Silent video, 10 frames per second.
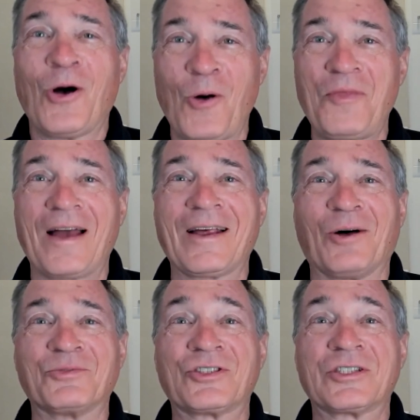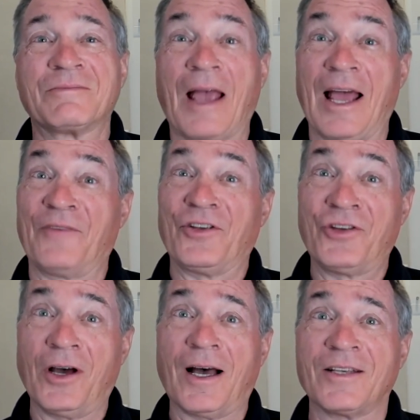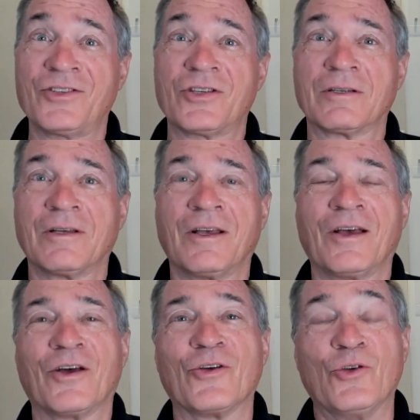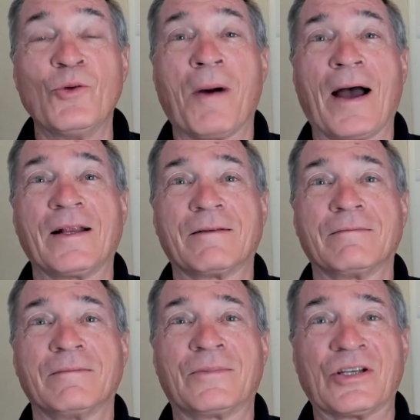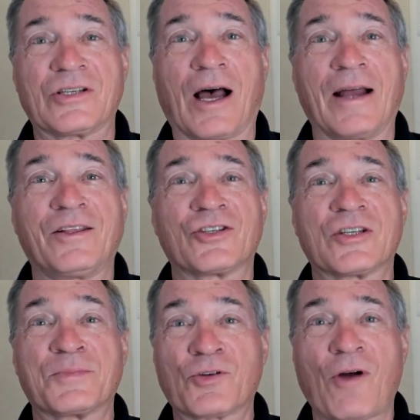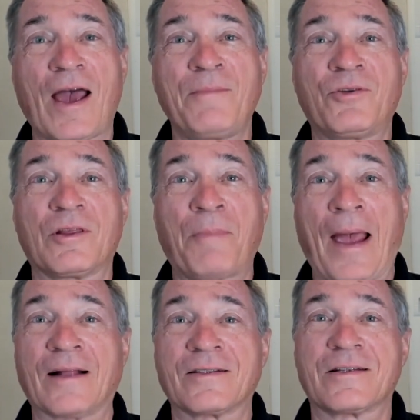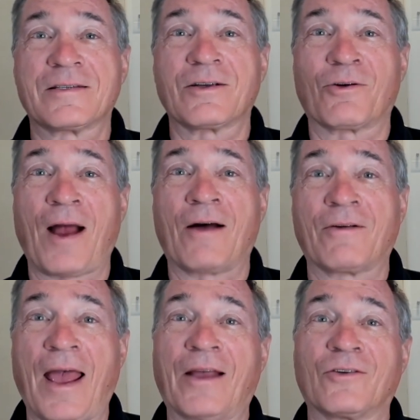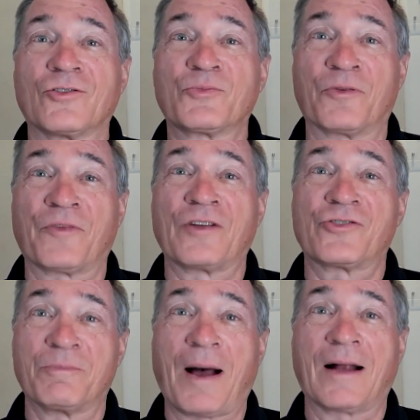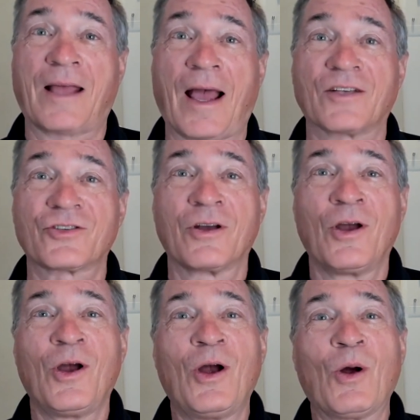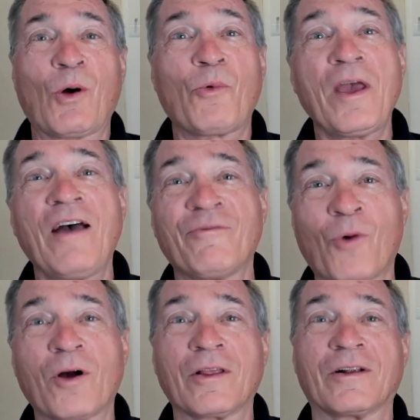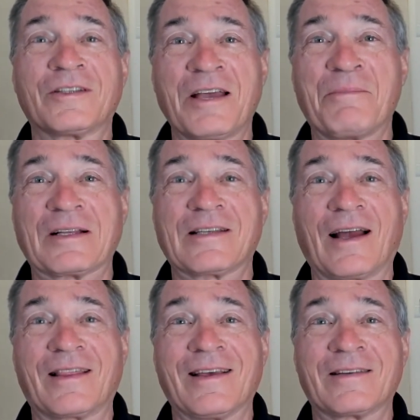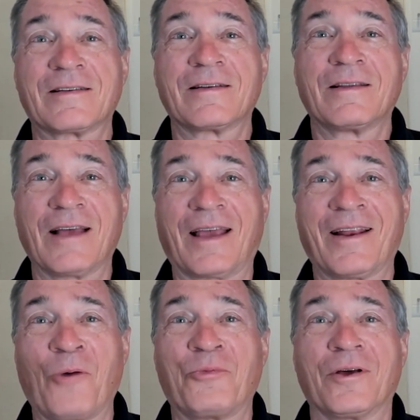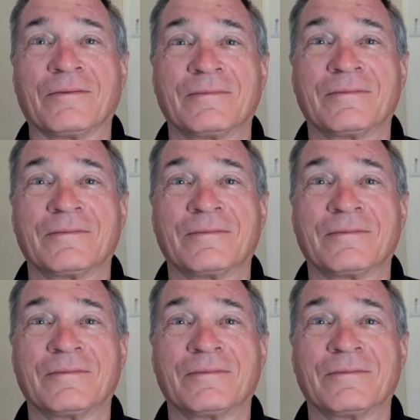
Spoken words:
Hope that helps. And if it does, you might decide to subscribe to the Paths Around Ankles Prevention podcast, where we have more little tidbits like this that can help you.